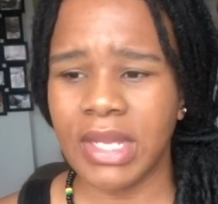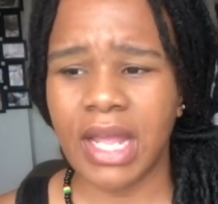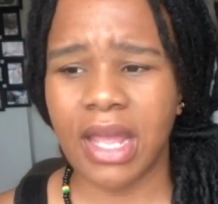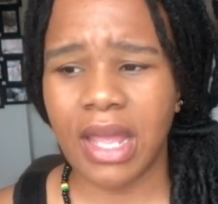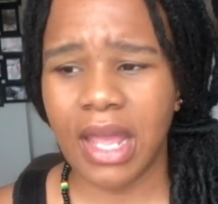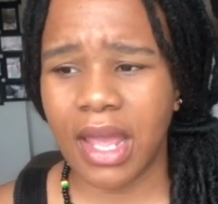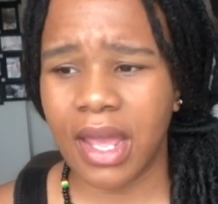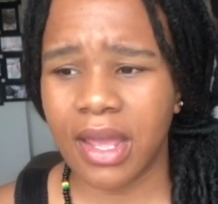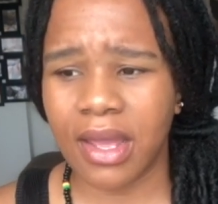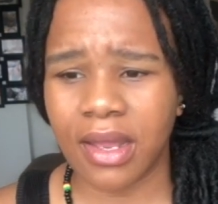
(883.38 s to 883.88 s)

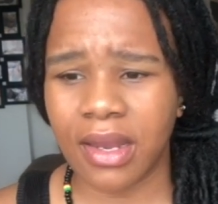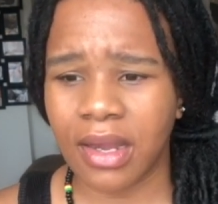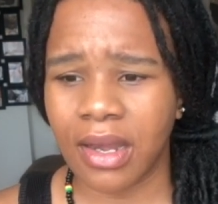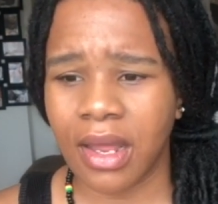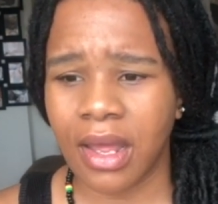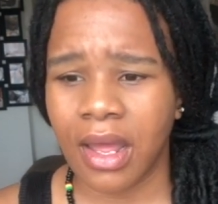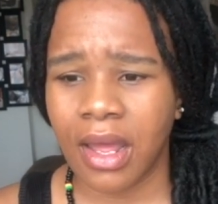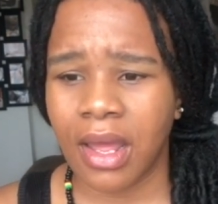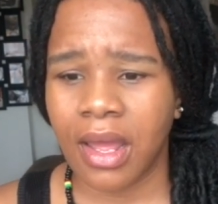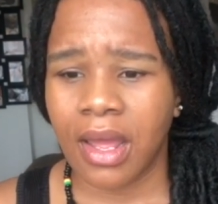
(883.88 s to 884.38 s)

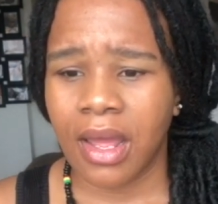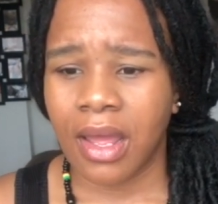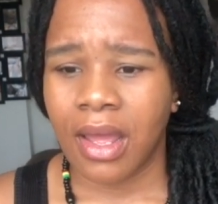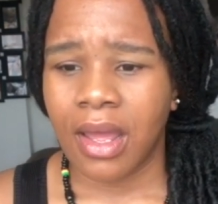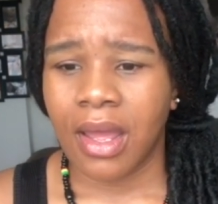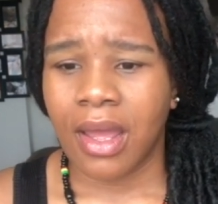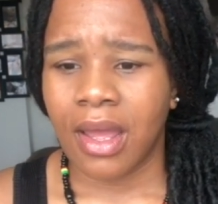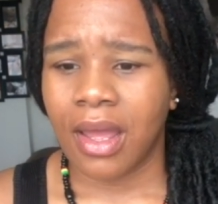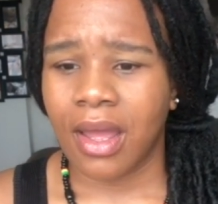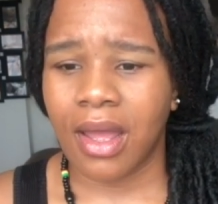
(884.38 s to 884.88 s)

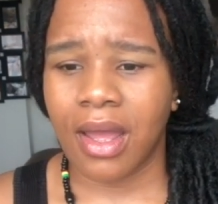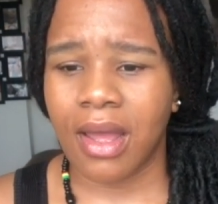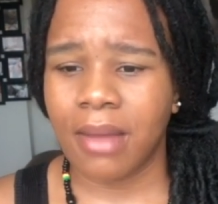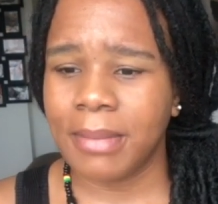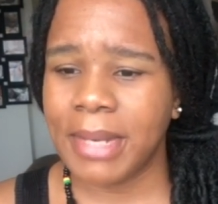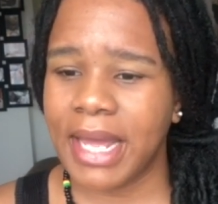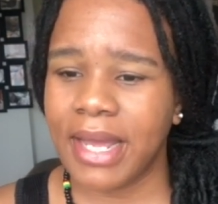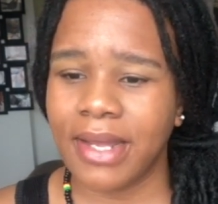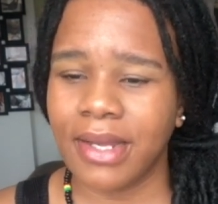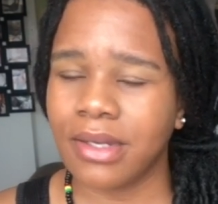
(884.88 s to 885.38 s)
And I'm
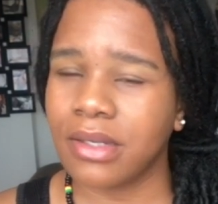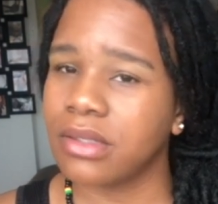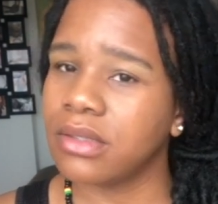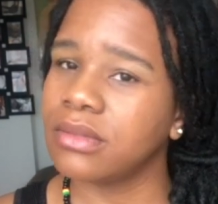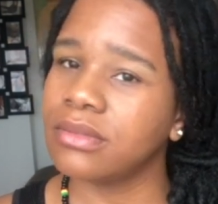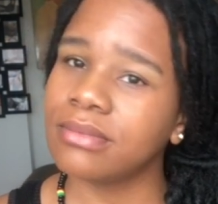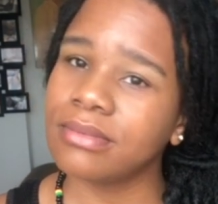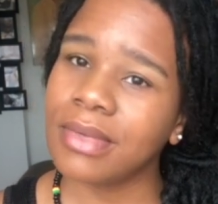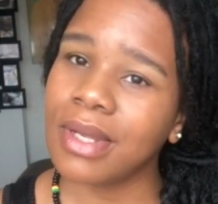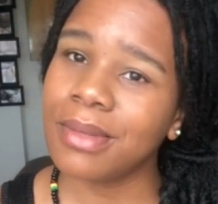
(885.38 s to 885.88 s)
like,
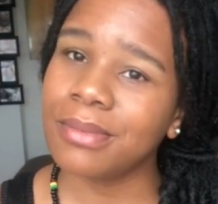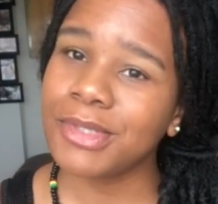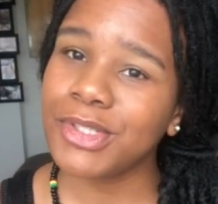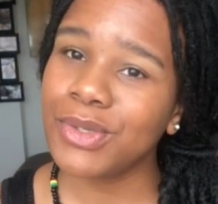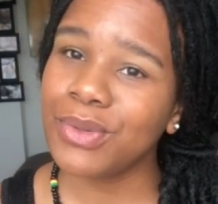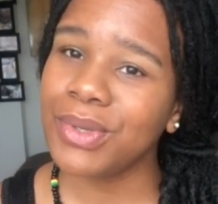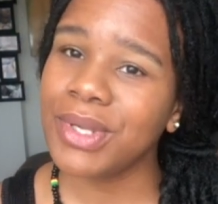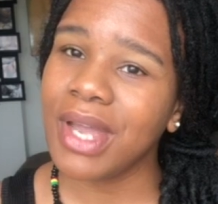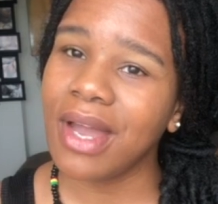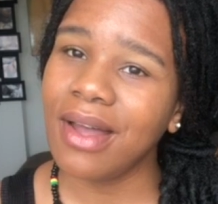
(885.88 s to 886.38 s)
I'm
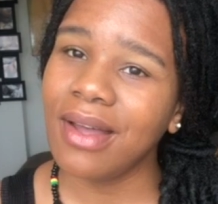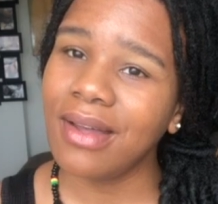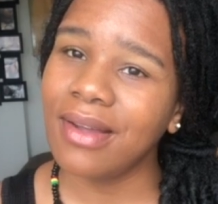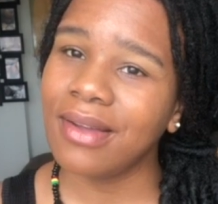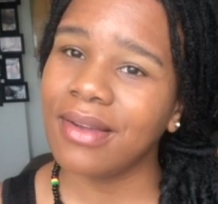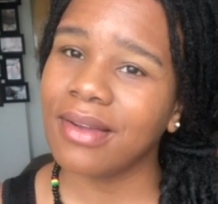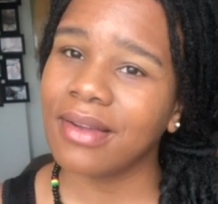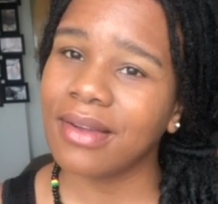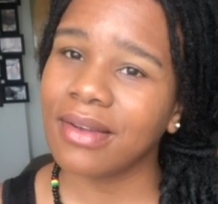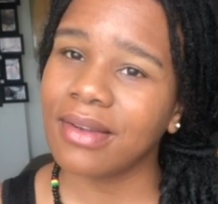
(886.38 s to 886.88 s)
too
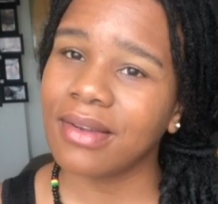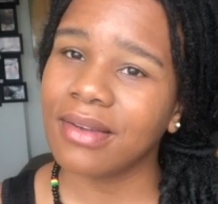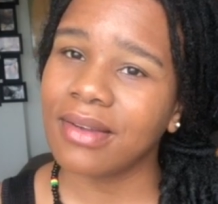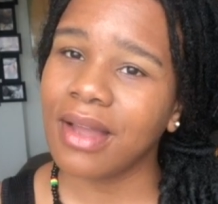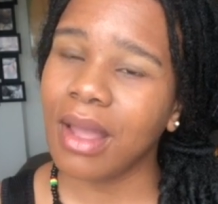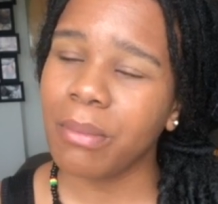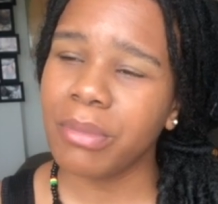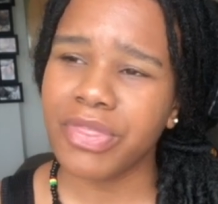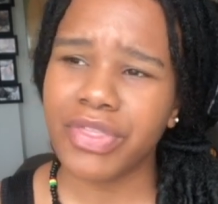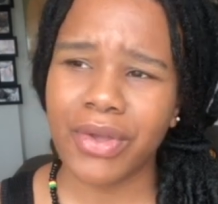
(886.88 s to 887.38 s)
young.
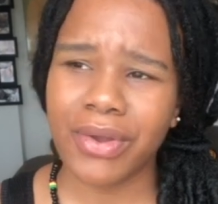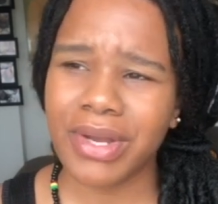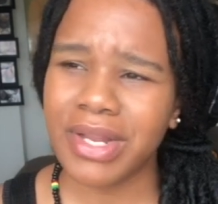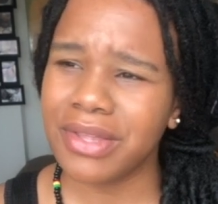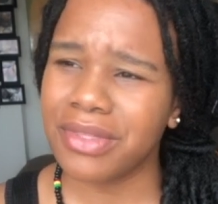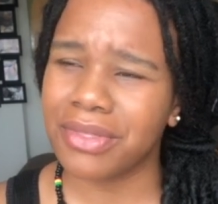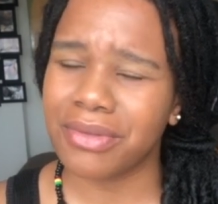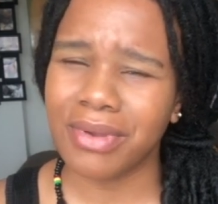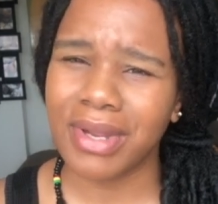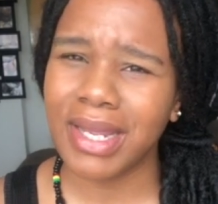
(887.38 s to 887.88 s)
I'm
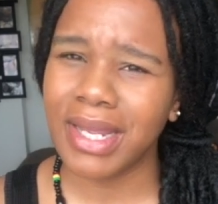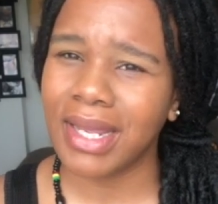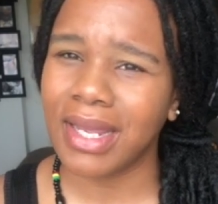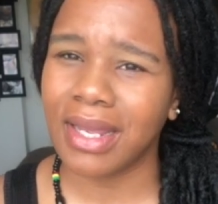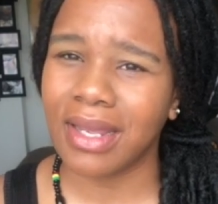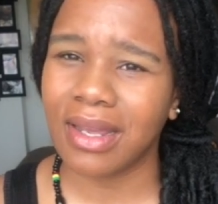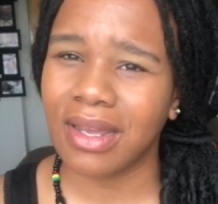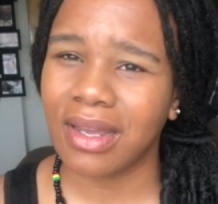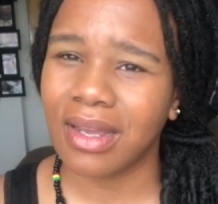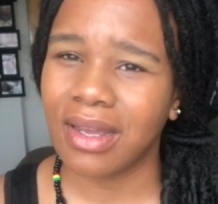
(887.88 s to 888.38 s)
33.